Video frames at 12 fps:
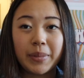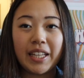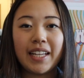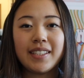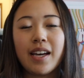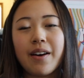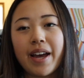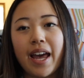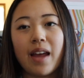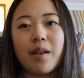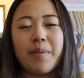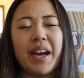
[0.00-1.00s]
But that's how I
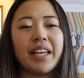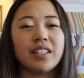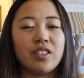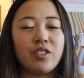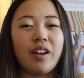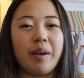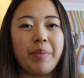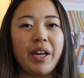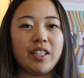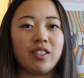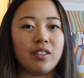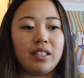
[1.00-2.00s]
edit my Instagram
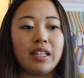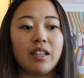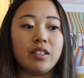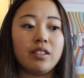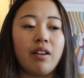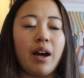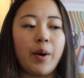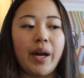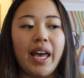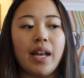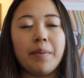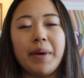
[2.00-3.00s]
pictures, and also how
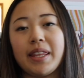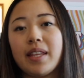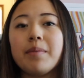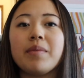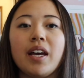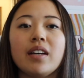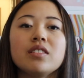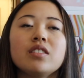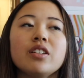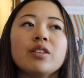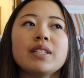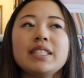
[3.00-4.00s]
I edit my thumbnails
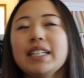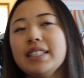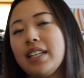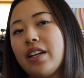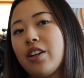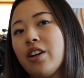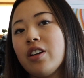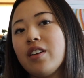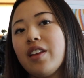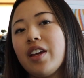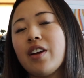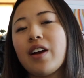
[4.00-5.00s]
too, as I said
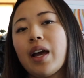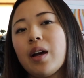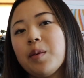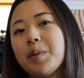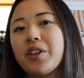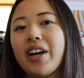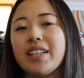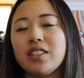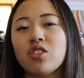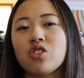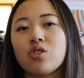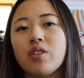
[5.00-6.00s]
earlier. I hope you
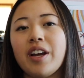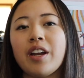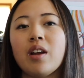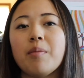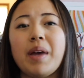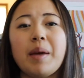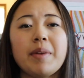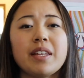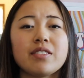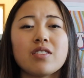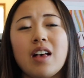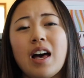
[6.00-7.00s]
guys enjoyed. Maybe
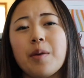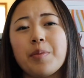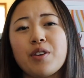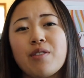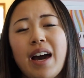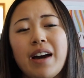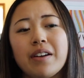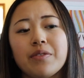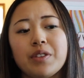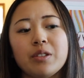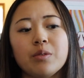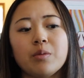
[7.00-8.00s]
this will help you out
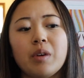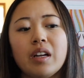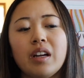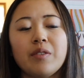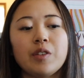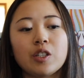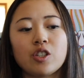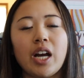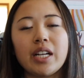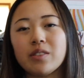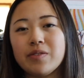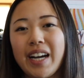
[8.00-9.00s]
if you're
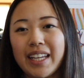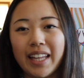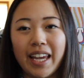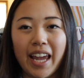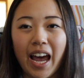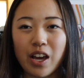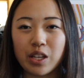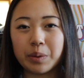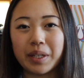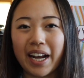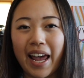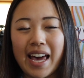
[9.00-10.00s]
trying to find like how you
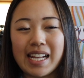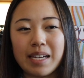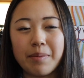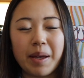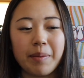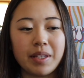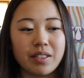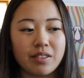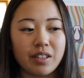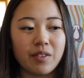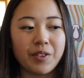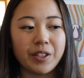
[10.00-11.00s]
want to edit. Maybe this
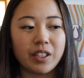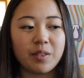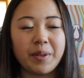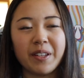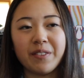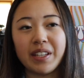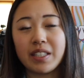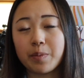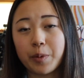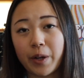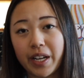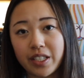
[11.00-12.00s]
will give you a little bit of
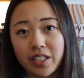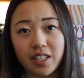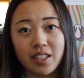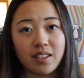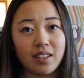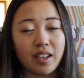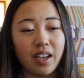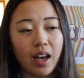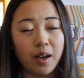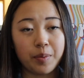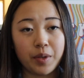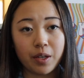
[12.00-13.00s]
inspiration to
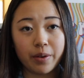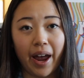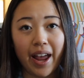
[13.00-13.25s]
help you